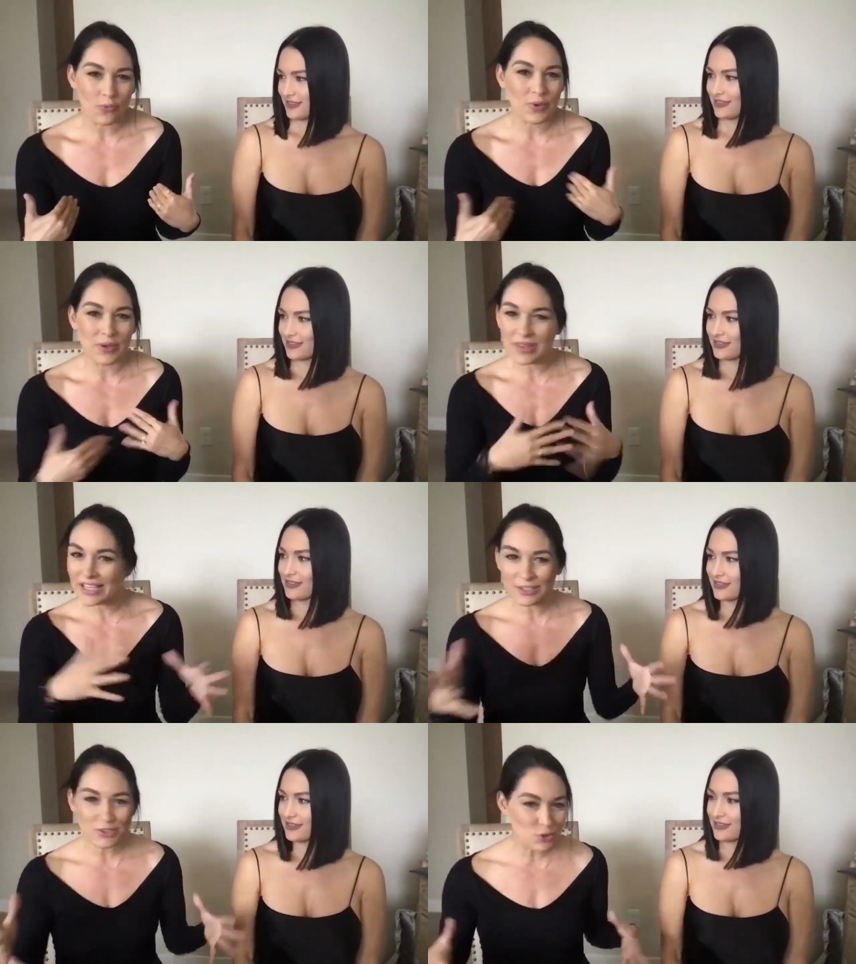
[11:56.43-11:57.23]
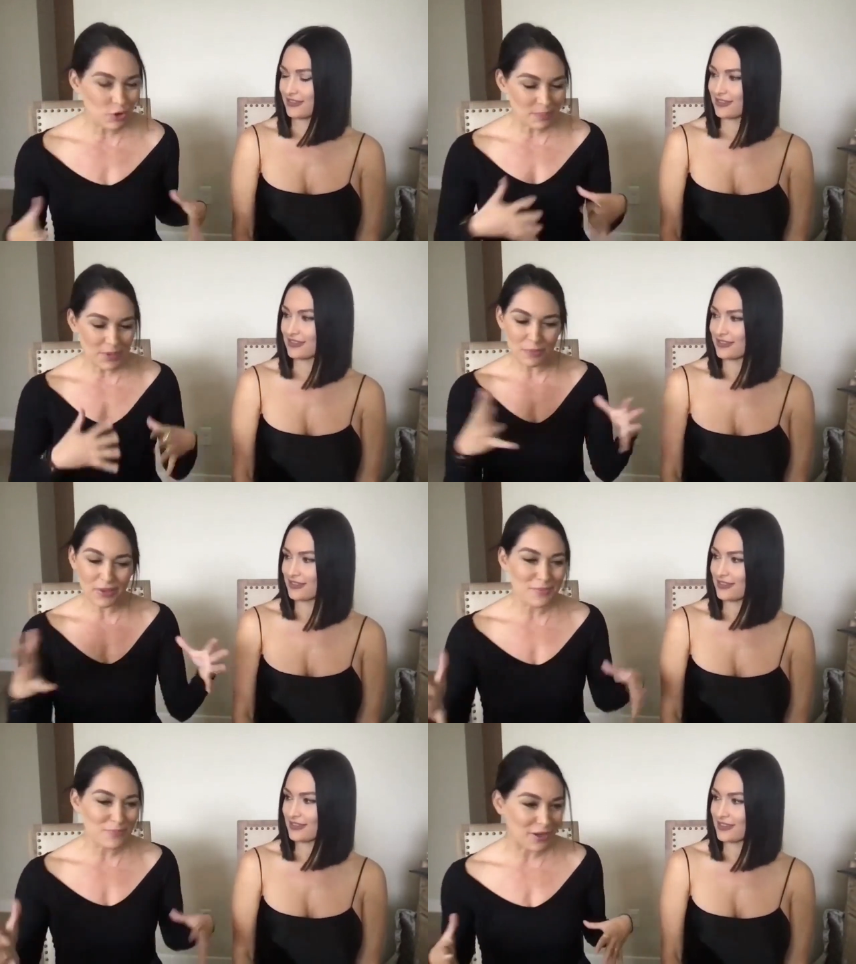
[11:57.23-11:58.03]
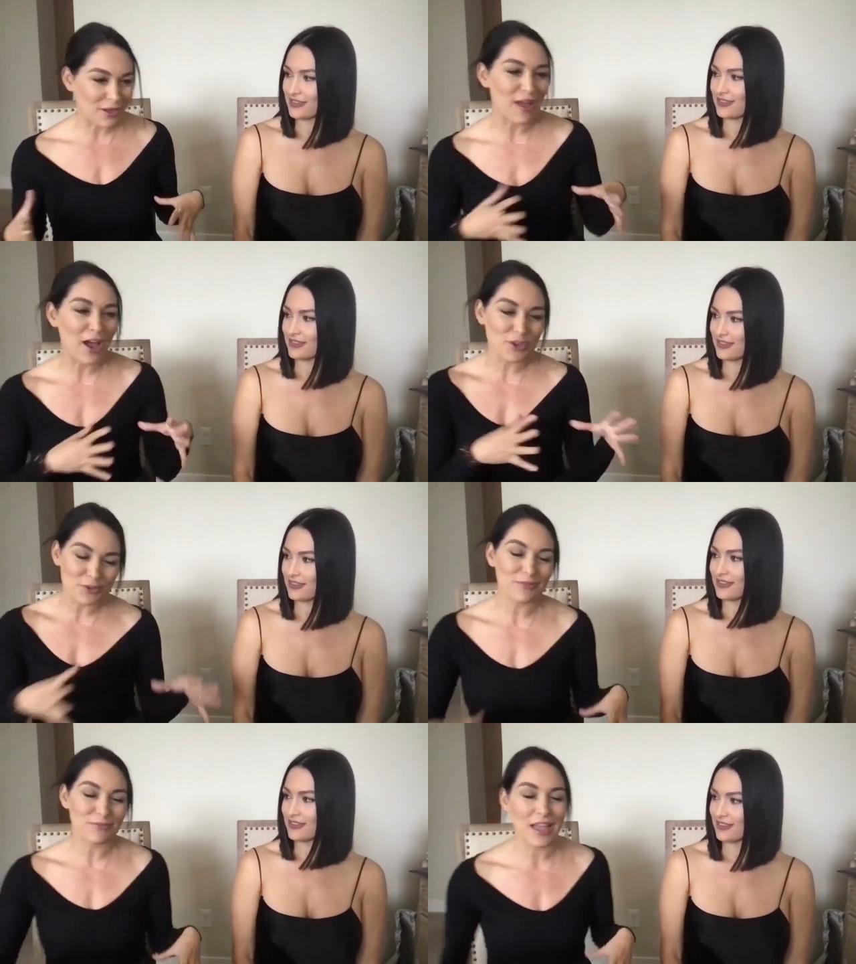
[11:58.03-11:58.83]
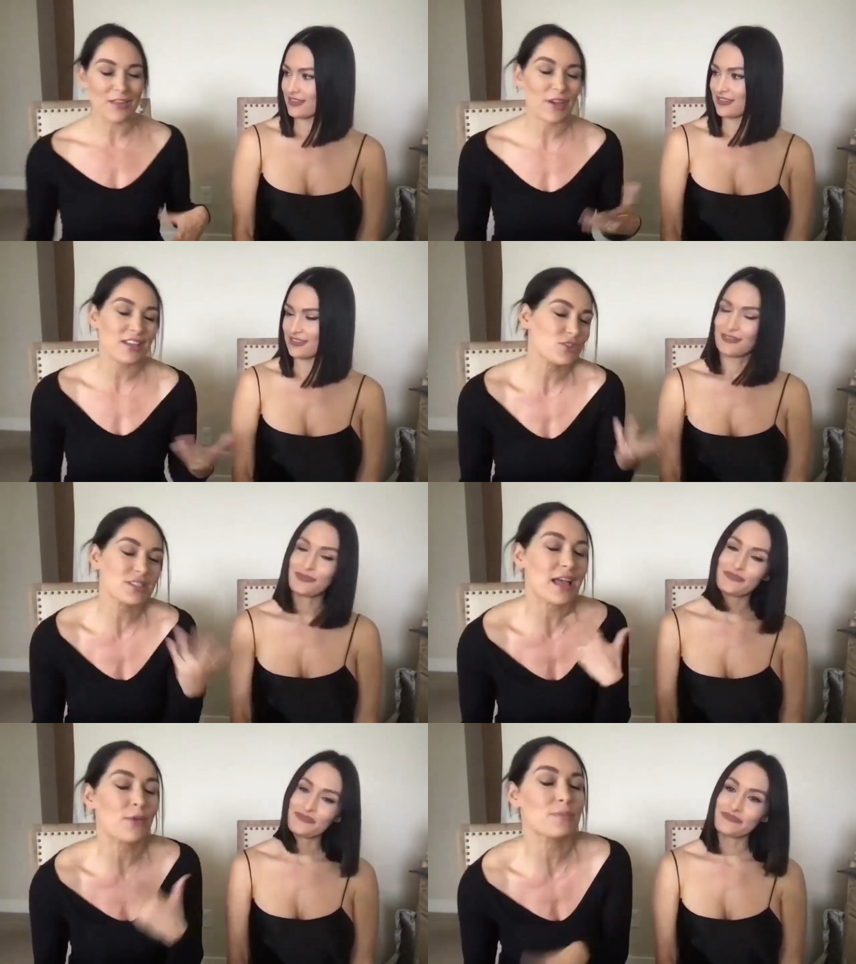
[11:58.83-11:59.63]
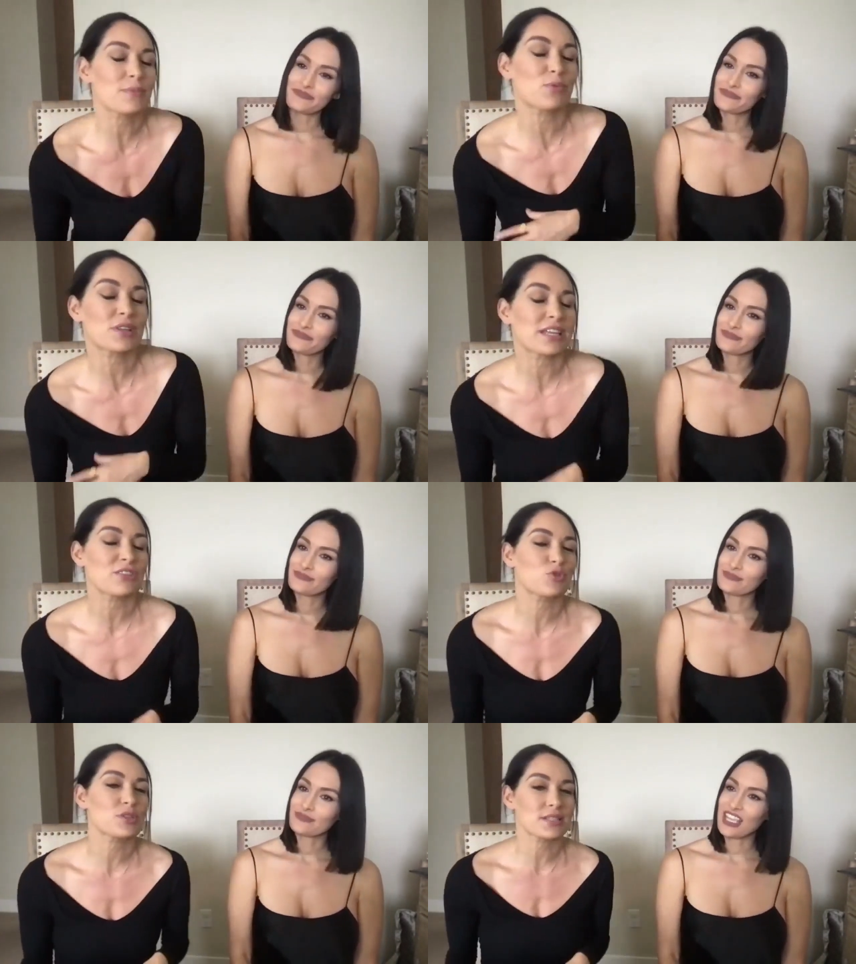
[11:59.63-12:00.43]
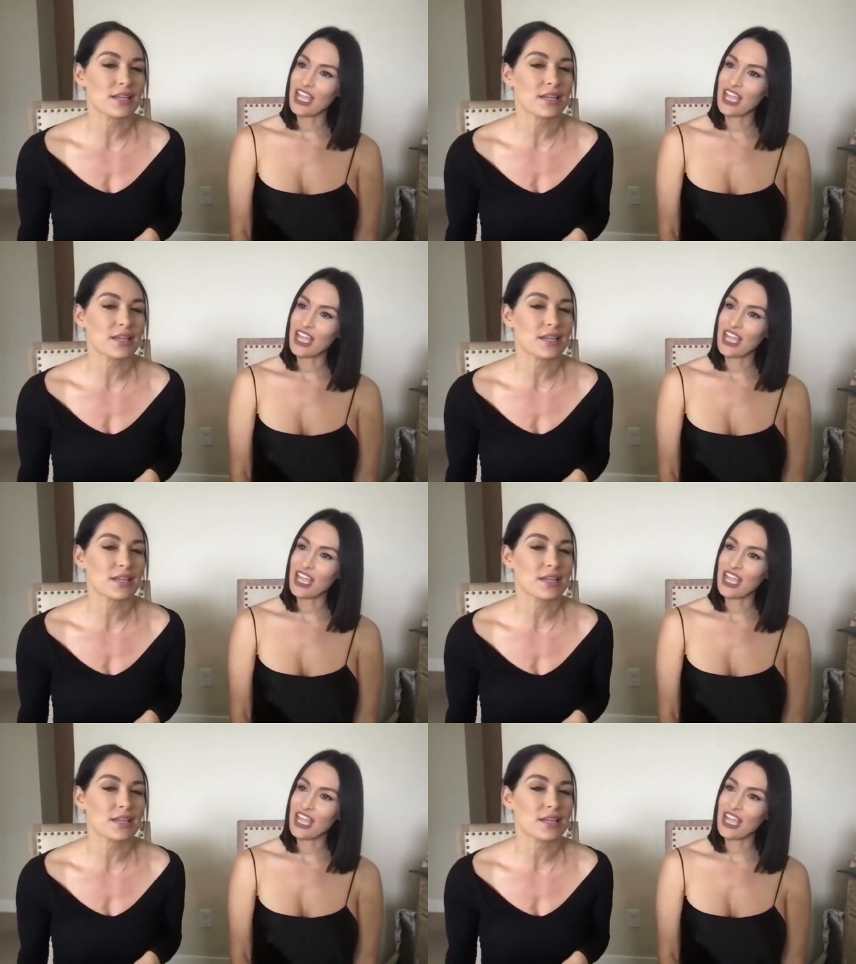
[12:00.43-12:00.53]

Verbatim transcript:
Speaker 1: We would like the script, the playbook of how you live life. I would be really interested.